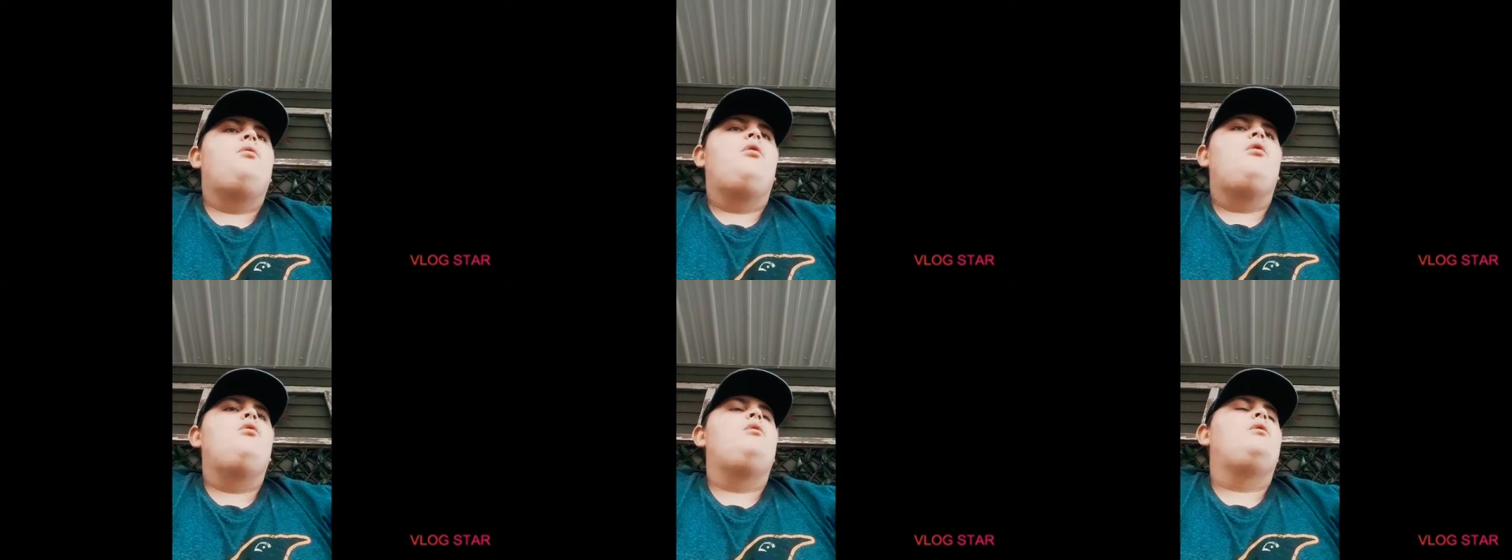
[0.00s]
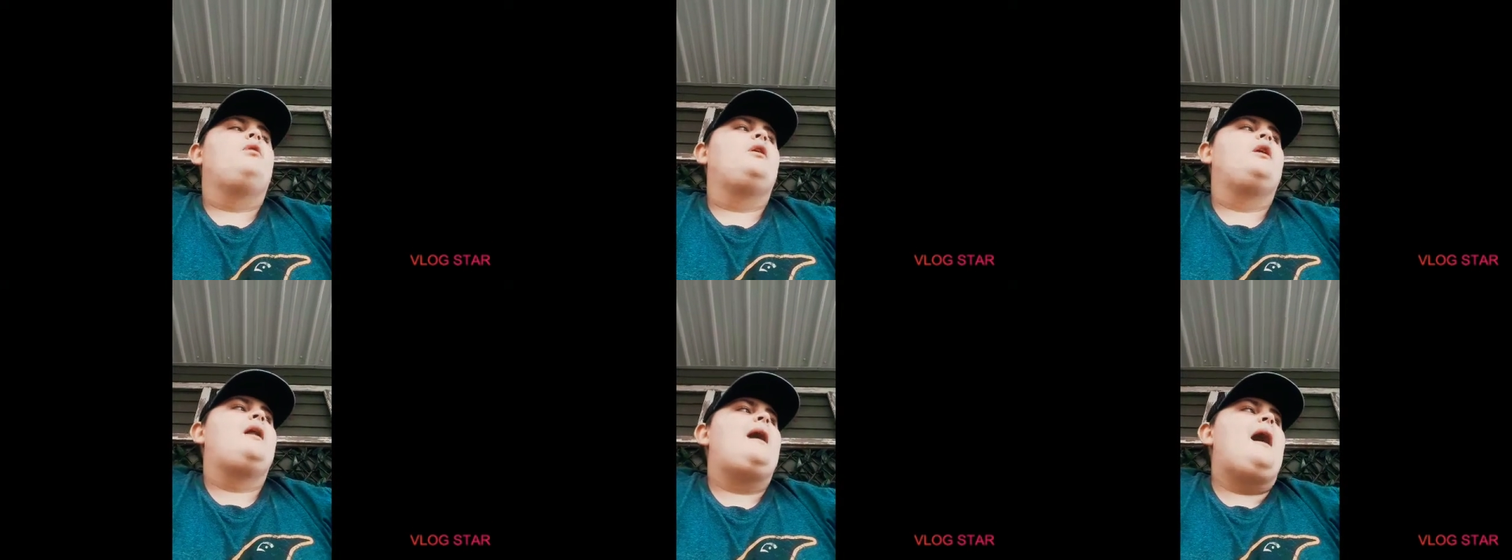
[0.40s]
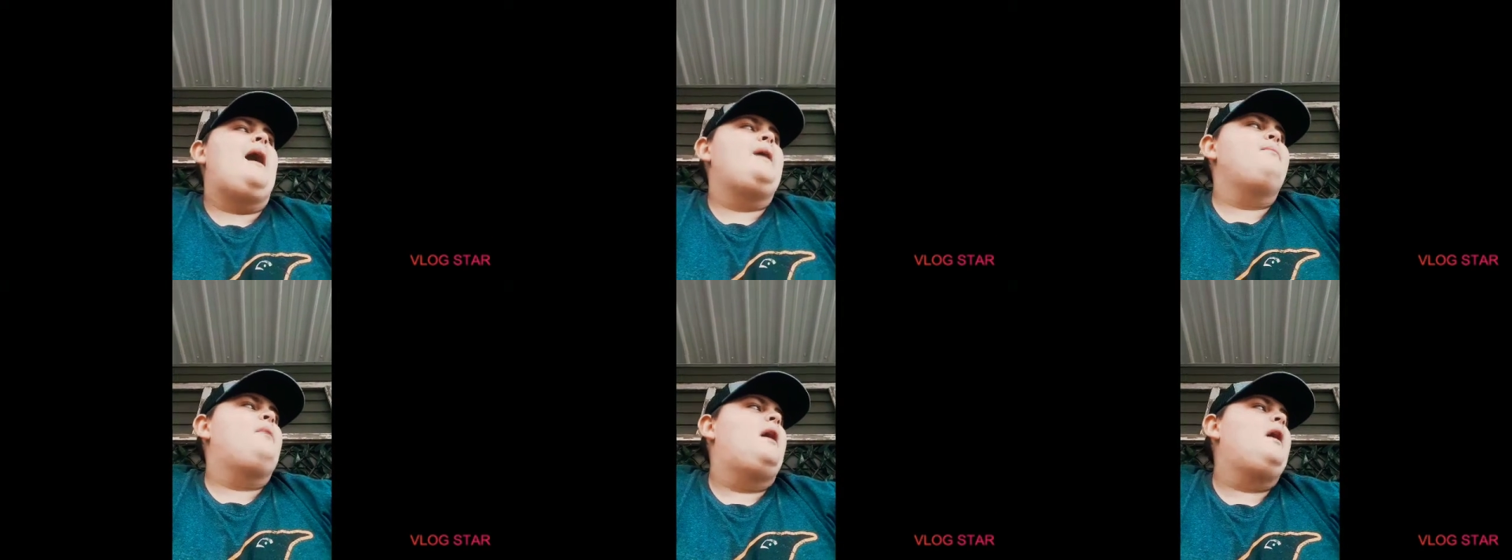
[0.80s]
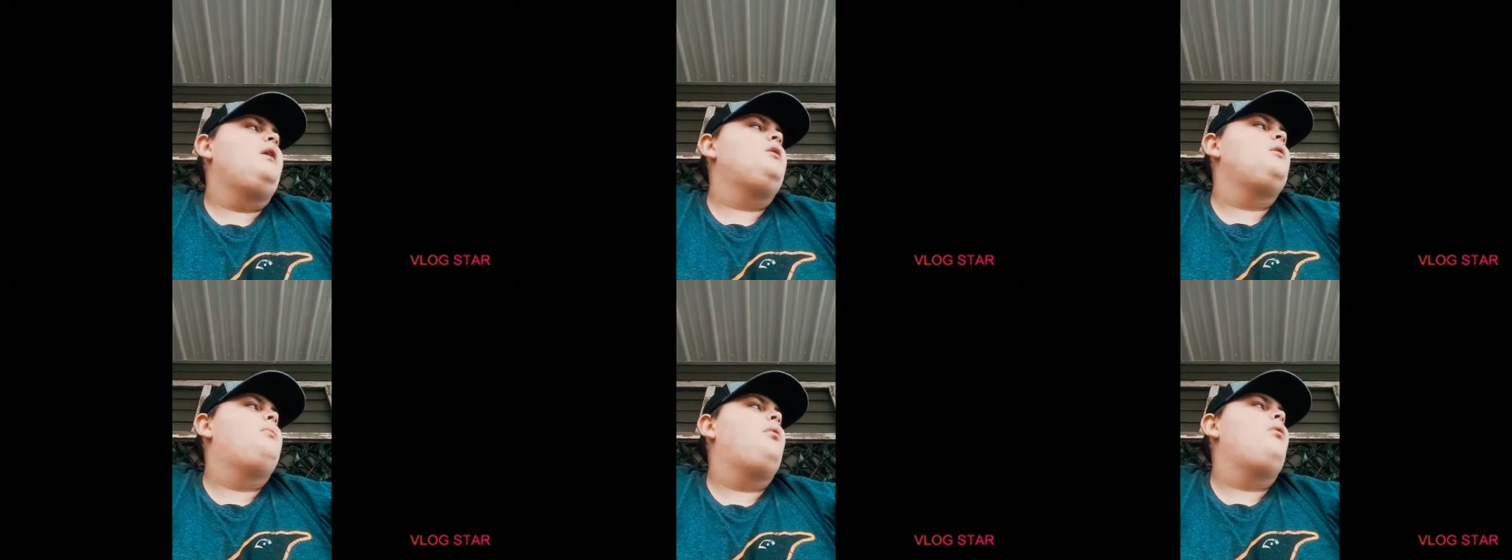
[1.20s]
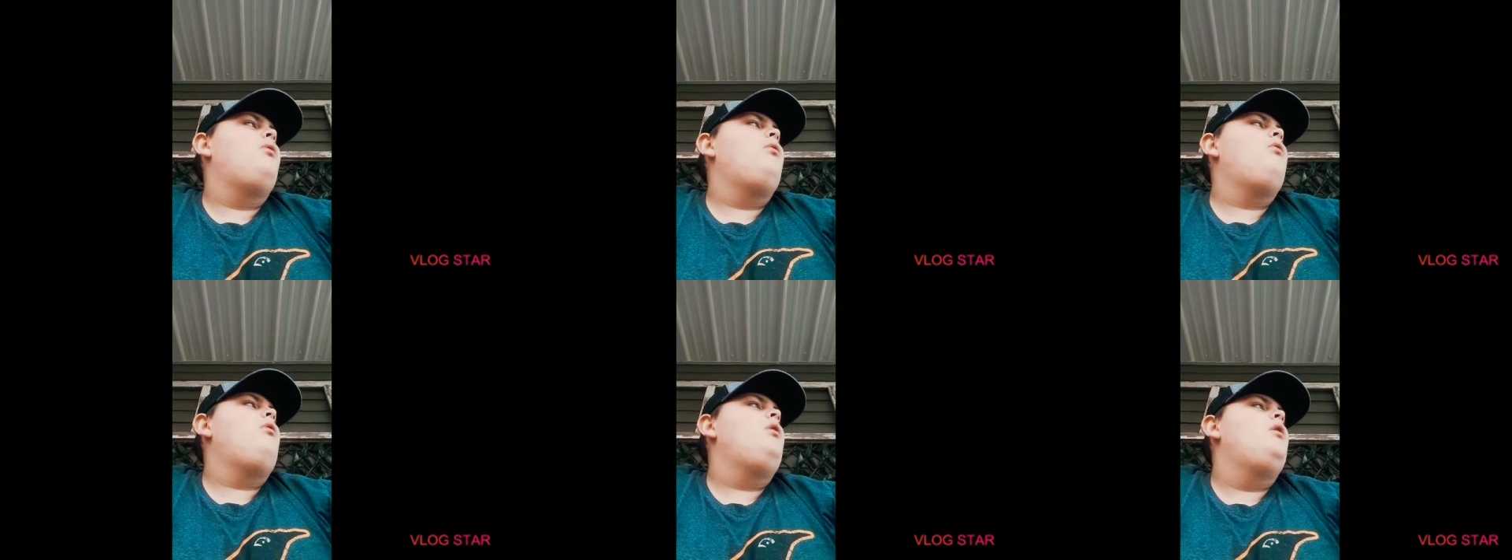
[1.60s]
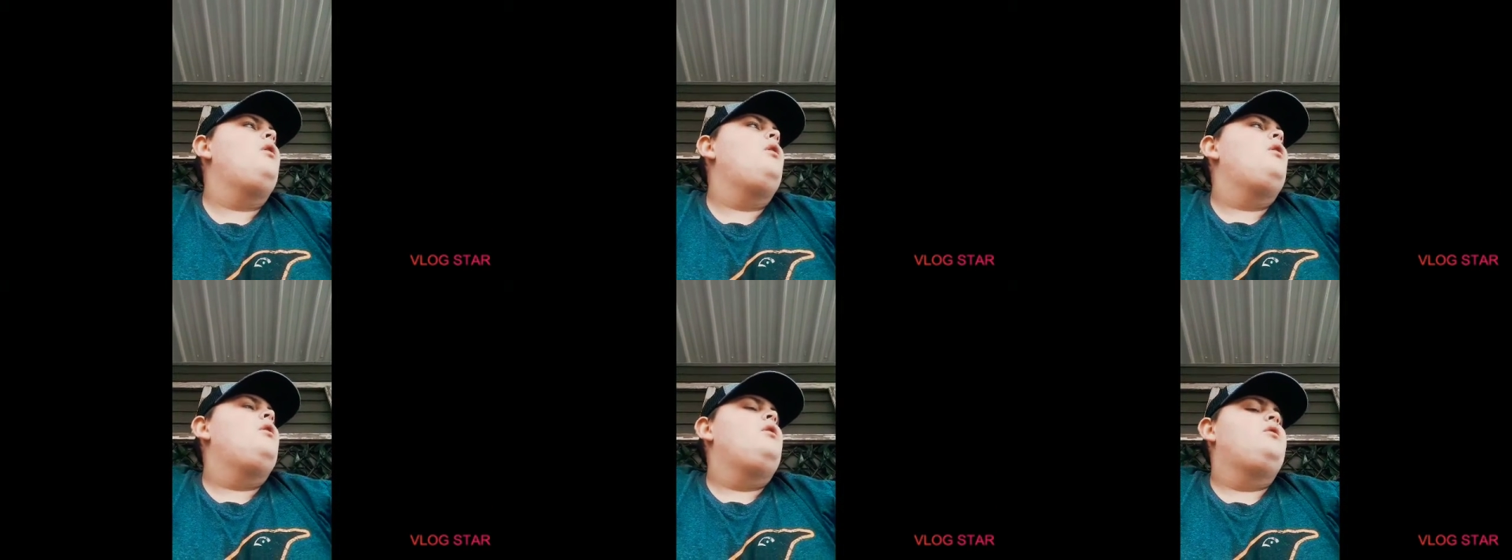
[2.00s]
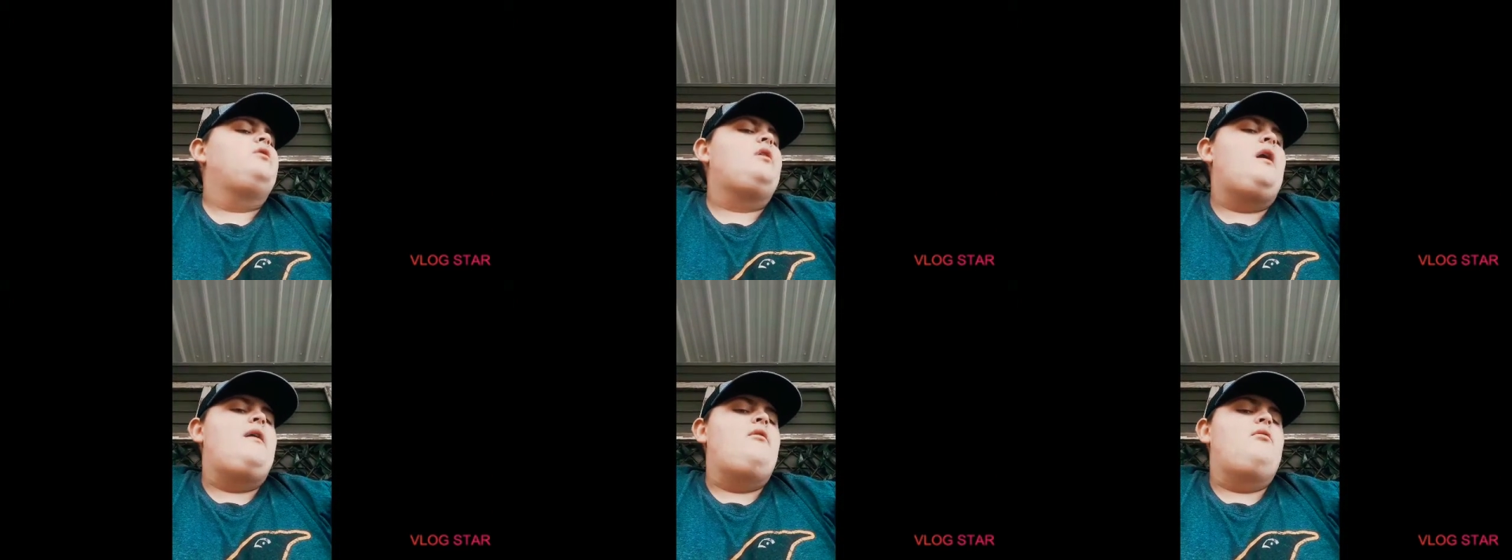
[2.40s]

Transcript: We were gonna hide behind the pool, so I